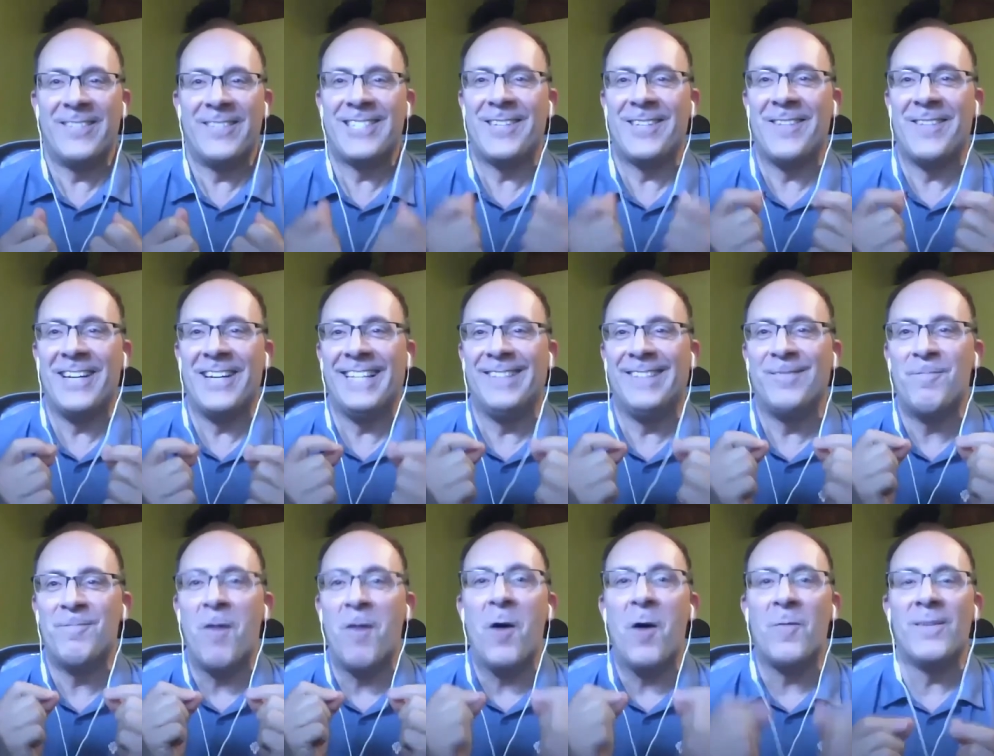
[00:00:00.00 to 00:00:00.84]
Is there any
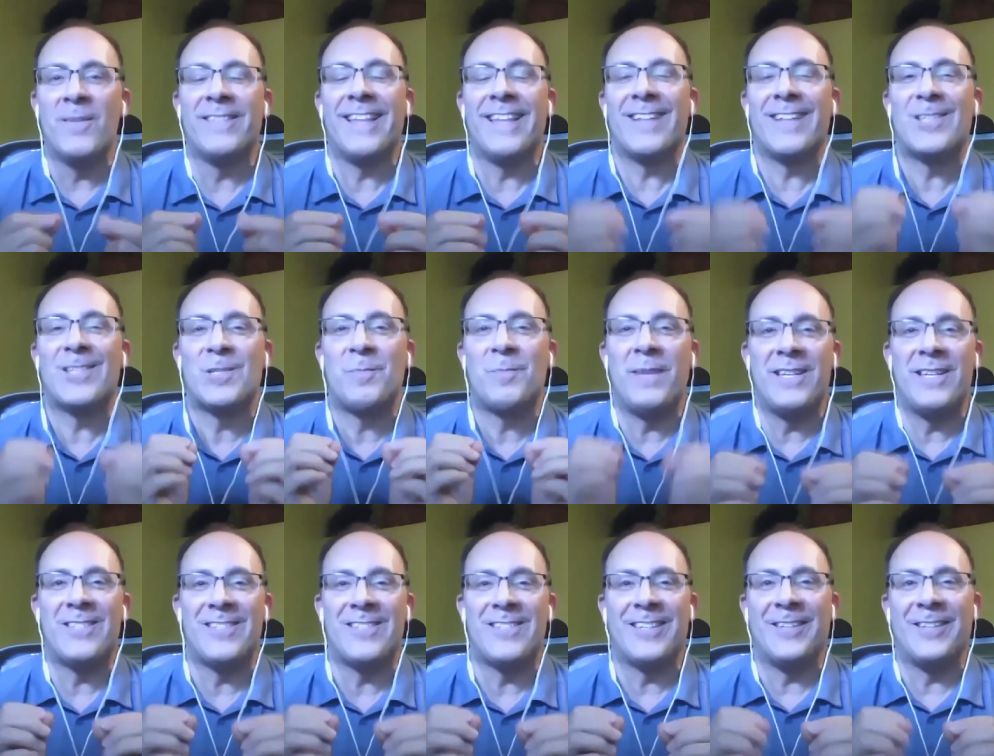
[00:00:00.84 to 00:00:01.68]
moment that
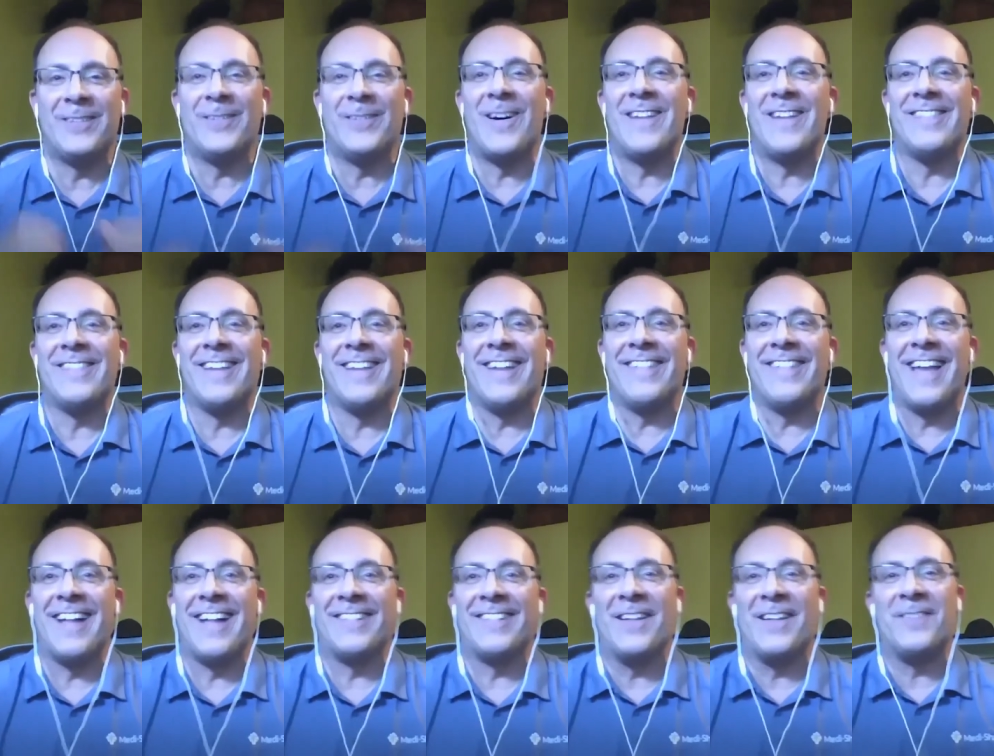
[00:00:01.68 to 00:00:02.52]
speaks to you on
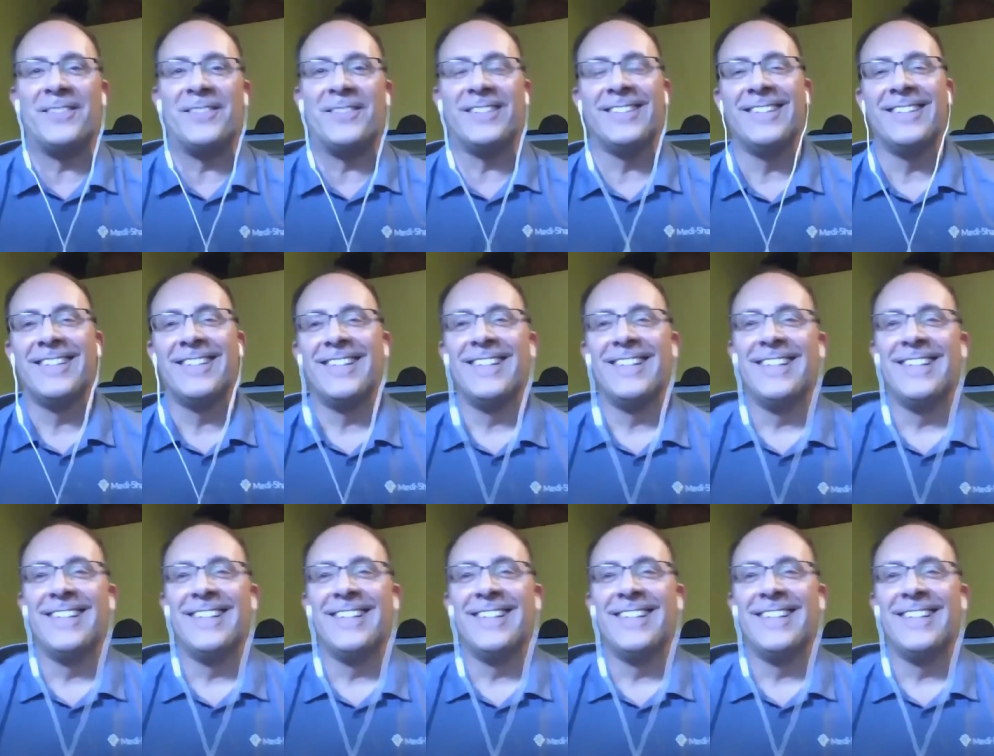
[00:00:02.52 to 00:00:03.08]
that level?